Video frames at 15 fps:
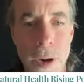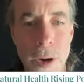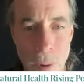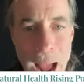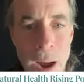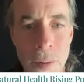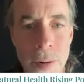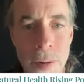
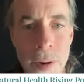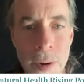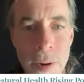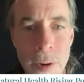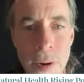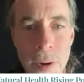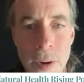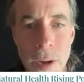ground
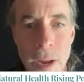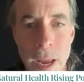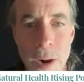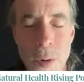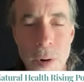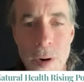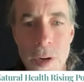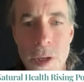in
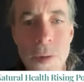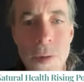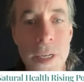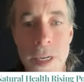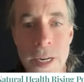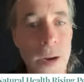order to